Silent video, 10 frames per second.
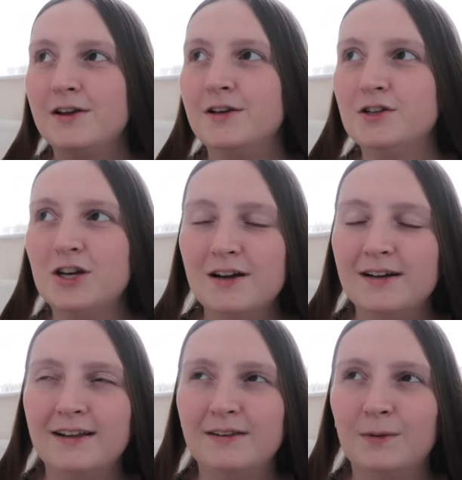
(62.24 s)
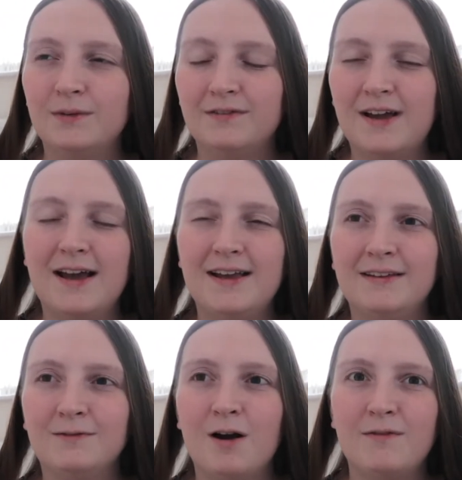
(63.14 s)
Usually on these sorts of
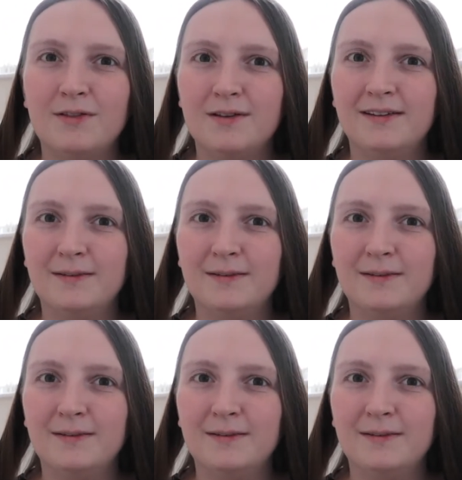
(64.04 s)
days, rather than